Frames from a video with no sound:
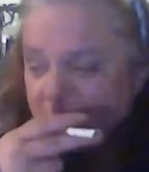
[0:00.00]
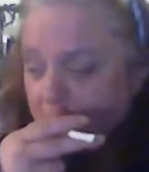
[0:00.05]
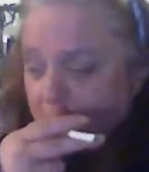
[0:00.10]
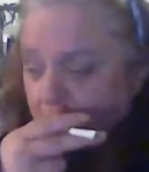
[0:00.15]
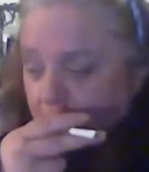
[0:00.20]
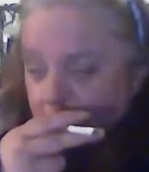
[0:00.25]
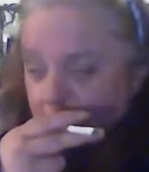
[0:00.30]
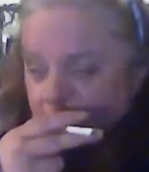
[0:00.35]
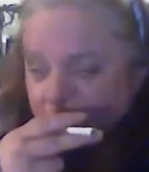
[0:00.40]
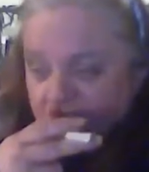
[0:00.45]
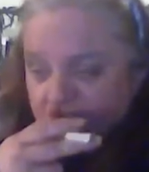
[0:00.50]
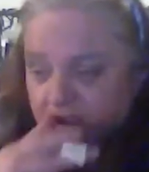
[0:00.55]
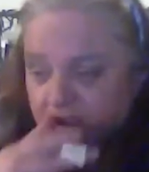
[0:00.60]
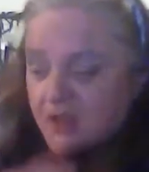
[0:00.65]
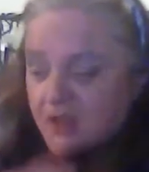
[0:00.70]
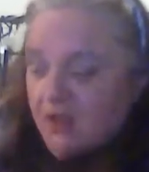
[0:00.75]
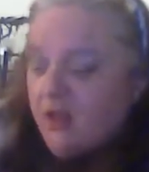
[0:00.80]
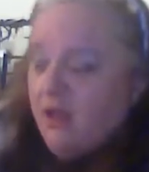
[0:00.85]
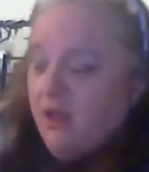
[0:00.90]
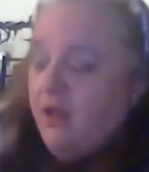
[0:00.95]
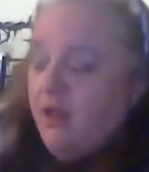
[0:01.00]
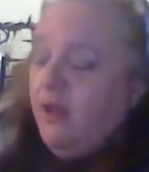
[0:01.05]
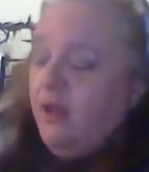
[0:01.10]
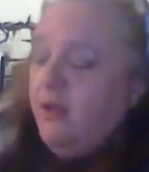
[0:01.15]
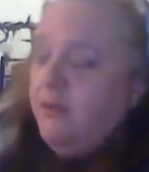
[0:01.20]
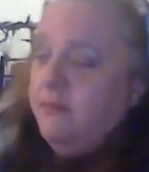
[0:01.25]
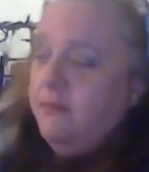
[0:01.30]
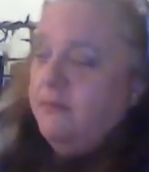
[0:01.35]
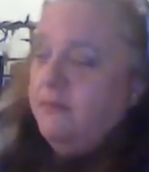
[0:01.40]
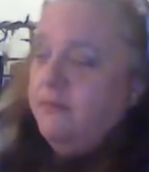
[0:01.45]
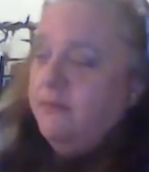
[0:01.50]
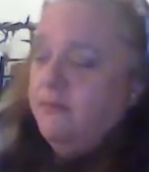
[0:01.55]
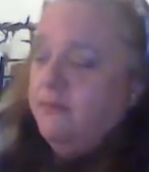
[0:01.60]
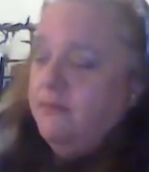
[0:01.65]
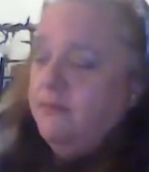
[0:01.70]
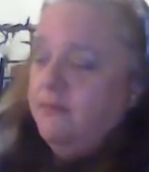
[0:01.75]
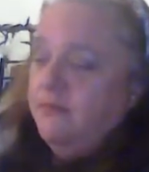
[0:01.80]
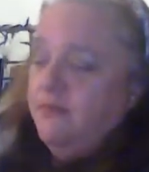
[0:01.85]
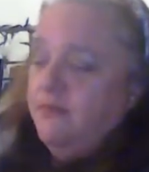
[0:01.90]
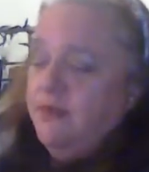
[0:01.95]
Arrow um,
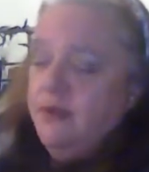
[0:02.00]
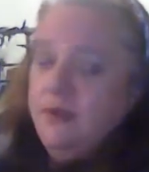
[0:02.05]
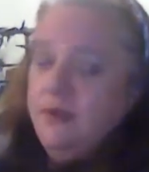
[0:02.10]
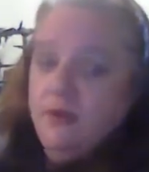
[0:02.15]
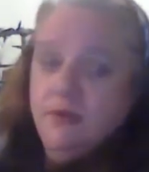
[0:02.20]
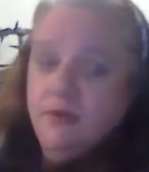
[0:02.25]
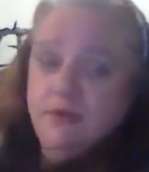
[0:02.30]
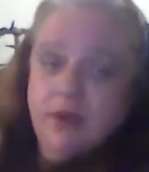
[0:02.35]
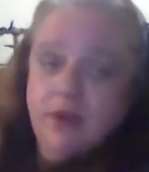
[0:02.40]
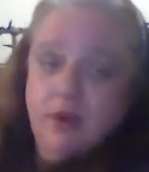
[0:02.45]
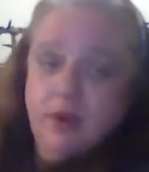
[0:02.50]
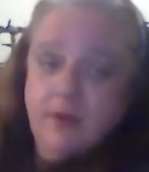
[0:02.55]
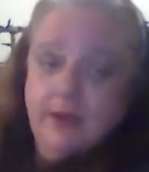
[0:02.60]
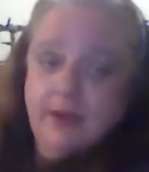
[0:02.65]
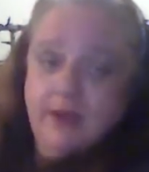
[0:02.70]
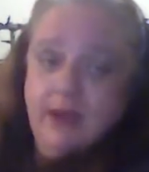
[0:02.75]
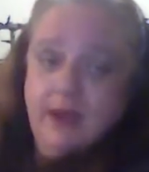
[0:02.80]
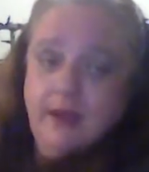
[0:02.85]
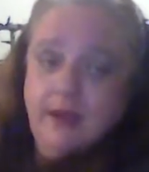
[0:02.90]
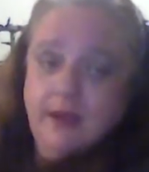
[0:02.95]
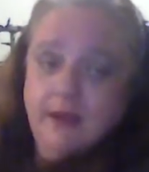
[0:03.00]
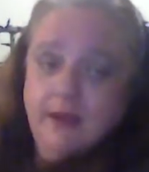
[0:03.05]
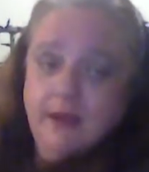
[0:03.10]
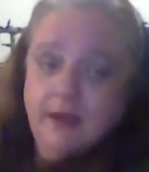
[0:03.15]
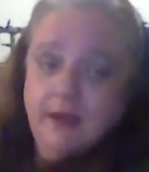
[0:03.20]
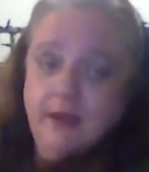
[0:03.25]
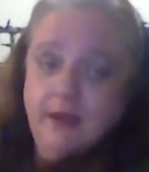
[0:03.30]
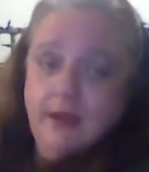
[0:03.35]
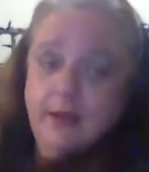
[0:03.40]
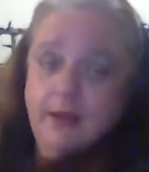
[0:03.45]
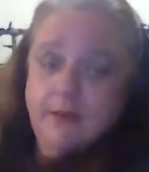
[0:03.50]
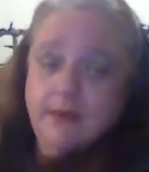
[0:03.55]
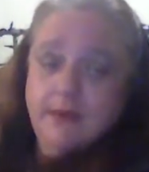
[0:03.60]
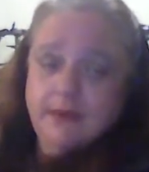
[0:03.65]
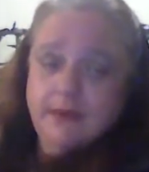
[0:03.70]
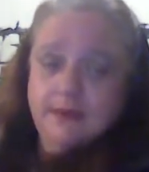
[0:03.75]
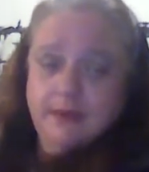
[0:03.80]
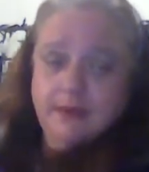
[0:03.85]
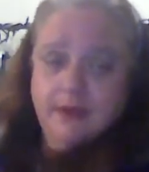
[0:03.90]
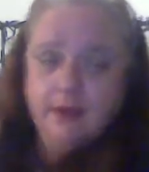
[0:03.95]
videos going yet,
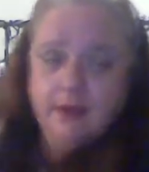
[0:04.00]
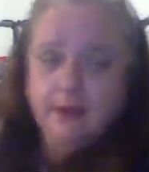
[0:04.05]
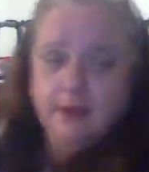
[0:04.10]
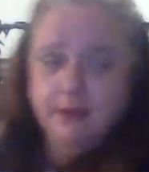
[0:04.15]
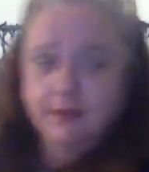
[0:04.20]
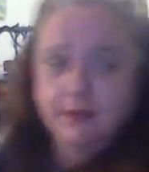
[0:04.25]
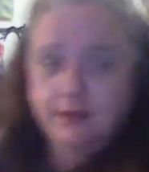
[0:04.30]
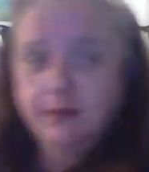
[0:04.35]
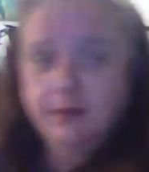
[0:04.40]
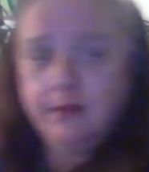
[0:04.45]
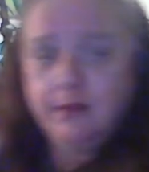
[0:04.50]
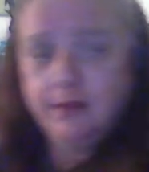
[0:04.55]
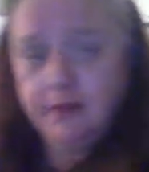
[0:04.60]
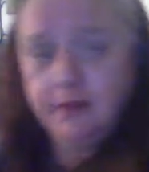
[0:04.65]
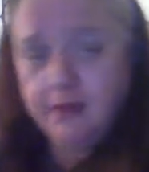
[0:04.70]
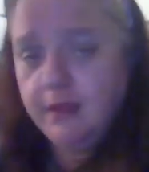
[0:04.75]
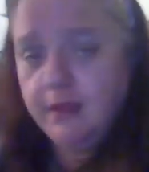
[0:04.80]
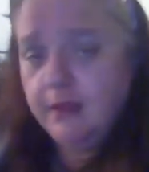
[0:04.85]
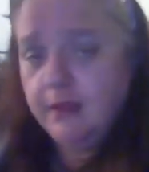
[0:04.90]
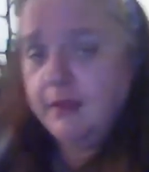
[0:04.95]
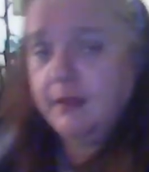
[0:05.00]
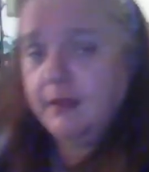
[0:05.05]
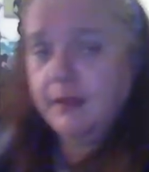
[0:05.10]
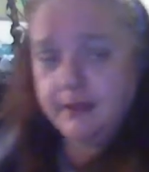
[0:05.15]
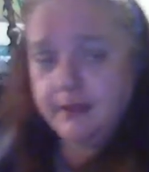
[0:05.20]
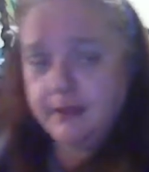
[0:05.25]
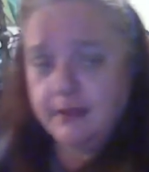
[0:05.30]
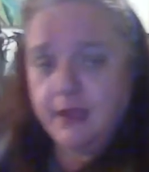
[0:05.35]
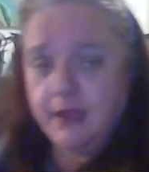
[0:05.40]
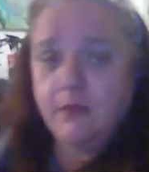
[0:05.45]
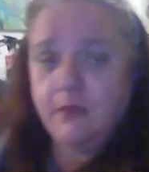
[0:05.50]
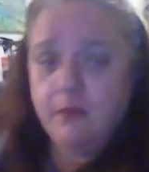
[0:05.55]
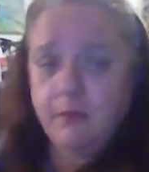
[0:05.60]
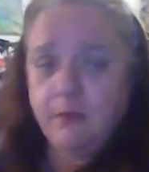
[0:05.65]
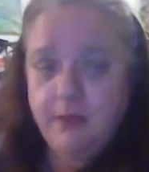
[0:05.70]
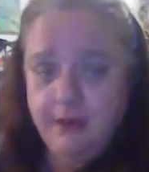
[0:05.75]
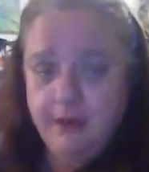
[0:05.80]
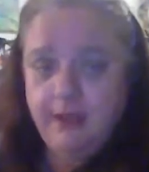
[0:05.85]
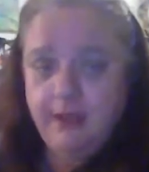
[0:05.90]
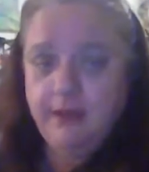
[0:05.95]
but still, it's like
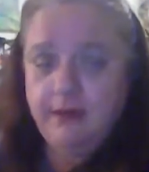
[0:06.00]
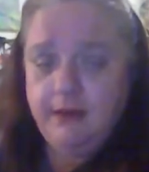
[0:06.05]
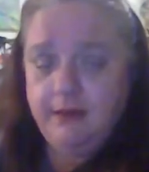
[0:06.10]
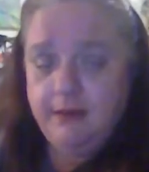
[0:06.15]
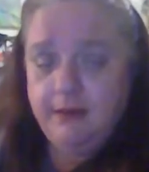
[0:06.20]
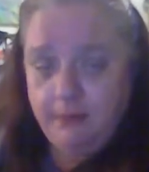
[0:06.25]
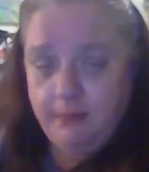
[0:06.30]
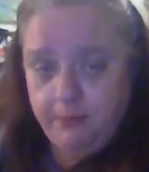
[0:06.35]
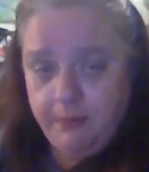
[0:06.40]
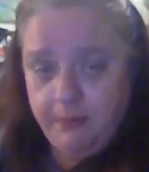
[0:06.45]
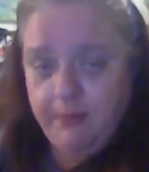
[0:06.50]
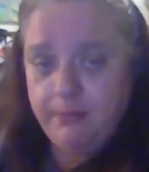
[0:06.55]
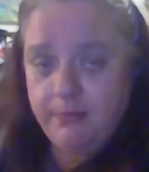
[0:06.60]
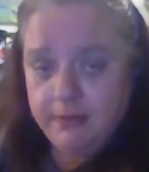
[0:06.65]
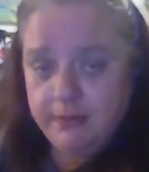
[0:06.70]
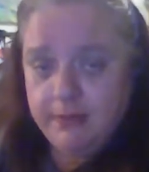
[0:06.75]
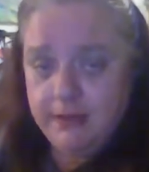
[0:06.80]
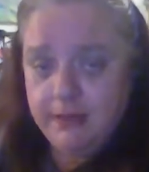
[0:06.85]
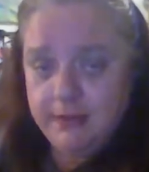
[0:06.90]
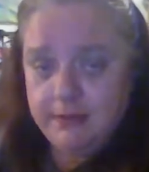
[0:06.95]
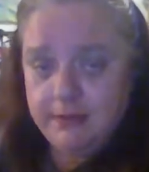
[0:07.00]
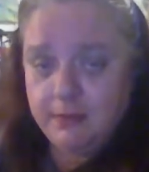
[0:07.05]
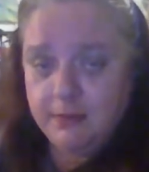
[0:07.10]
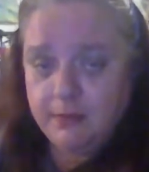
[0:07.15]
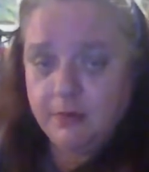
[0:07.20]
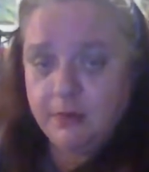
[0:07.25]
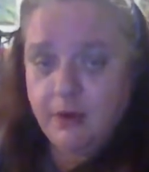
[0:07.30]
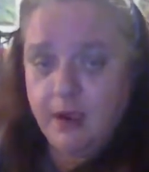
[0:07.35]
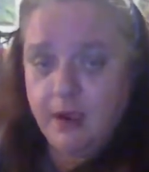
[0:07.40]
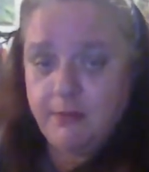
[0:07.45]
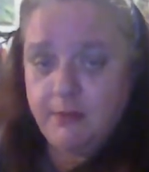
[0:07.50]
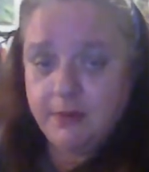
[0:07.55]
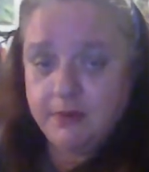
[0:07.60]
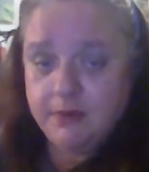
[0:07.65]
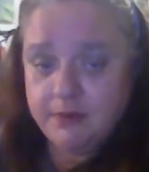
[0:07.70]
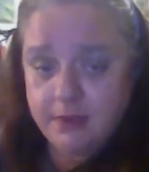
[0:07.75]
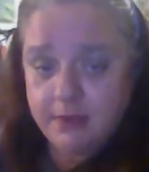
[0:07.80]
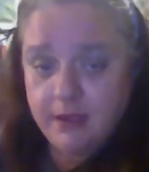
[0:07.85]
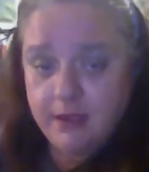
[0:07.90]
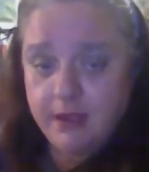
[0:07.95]
people need
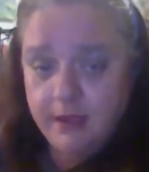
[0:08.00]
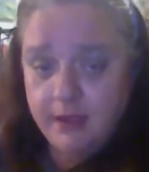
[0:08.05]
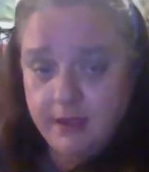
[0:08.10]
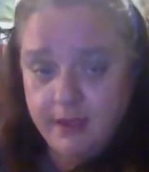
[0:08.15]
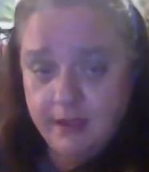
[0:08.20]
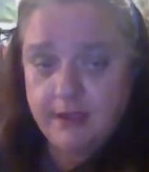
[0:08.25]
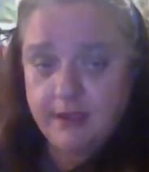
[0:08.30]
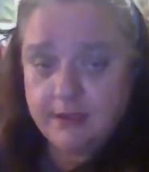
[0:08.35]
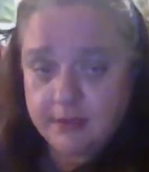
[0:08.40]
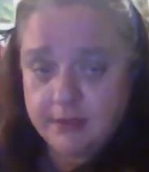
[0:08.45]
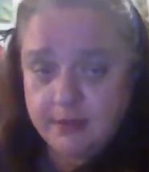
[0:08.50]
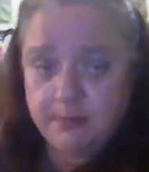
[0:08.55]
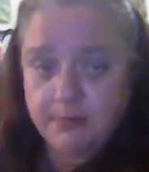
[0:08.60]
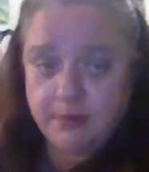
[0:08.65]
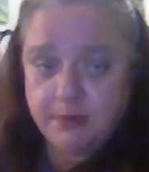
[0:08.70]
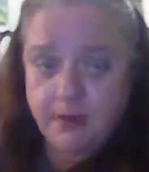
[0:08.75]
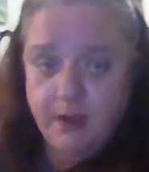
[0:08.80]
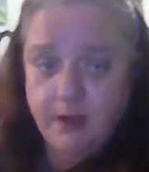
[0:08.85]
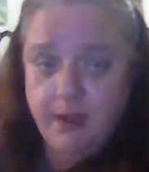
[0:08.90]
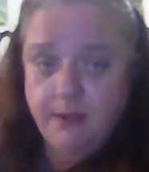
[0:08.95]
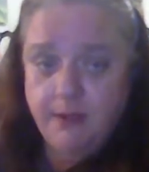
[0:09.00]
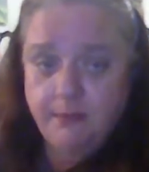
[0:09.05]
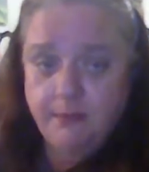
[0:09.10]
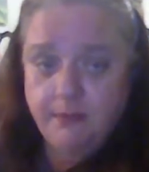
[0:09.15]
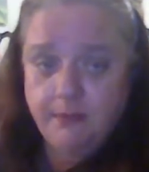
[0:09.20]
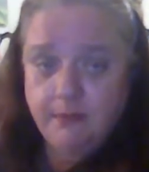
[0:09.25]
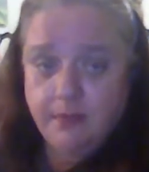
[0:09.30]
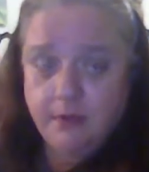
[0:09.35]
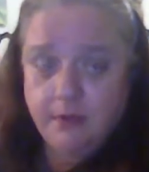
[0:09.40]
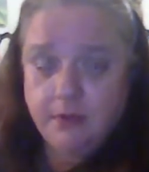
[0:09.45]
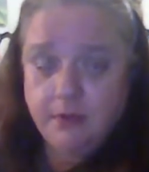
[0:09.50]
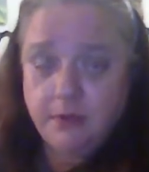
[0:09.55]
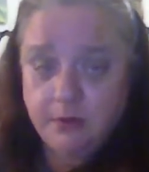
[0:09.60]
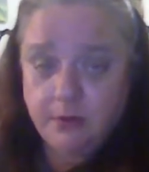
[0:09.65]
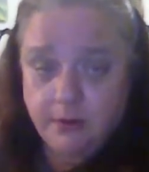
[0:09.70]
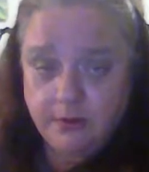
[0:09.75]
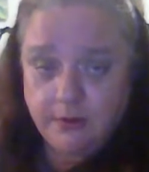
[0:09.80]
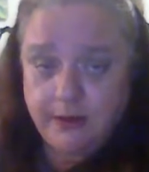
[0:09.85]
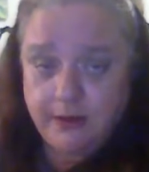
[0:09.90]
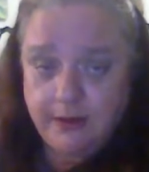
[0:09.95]
subscribers. Hit subscribe.
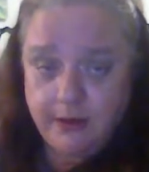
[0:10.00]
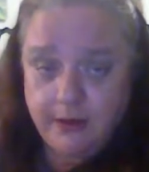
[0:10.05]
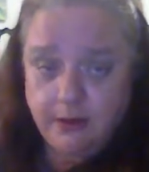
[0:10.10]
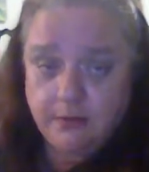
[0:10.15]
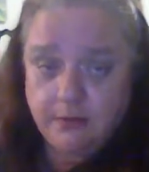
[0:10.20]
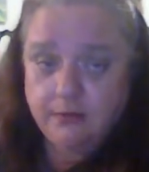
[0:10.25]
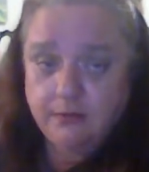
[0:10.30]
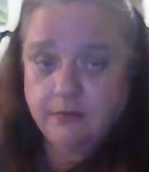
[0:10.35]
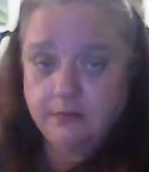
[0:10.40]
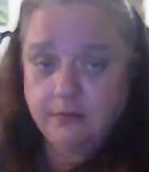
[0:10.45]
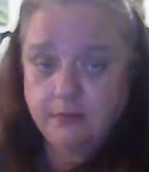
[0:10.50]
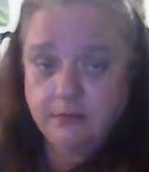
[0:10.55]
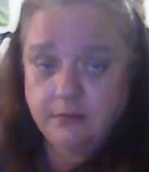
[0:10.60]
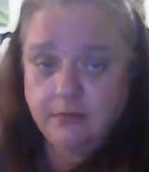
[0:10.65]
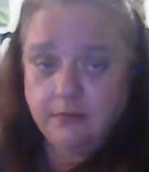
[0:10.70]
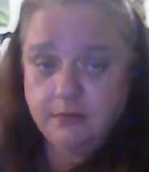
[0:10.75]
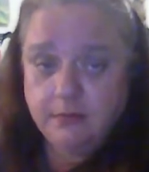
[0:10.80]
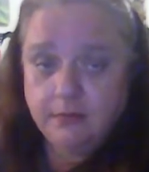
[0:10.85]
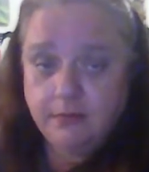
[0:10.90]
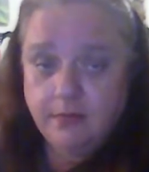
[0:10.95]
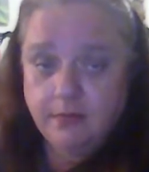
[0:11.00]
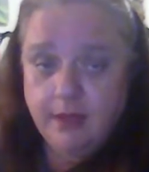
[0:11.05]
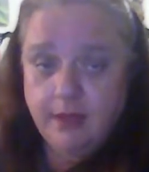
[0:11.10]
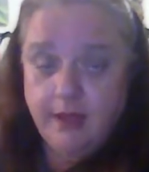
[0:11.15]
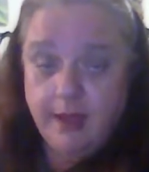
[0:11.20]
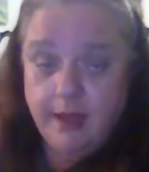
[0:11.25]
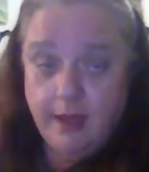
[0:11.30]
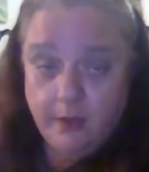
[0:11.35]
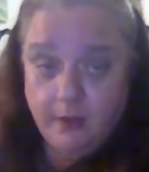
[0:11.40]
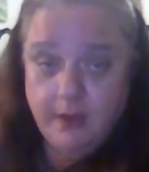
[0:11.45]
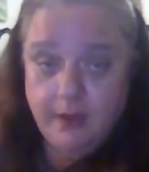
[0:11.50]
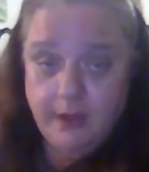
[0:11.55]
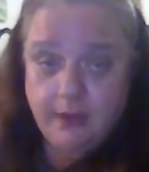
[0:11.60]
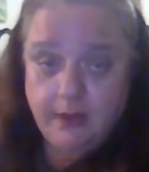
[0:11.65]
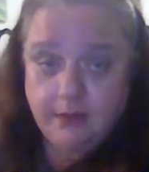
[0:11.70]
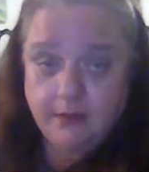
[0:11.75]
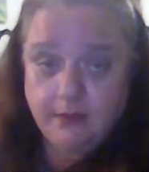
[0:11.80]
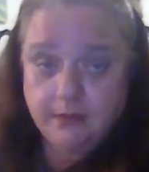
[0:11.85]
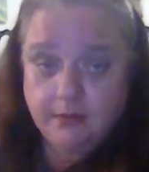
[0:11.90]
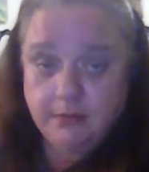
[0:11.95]
Do it right now. I'll
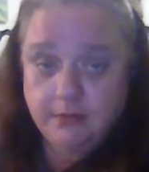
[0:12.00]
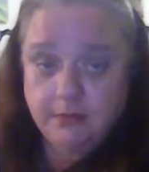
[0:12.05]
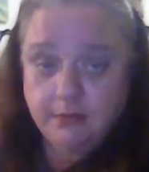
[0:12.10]
wait.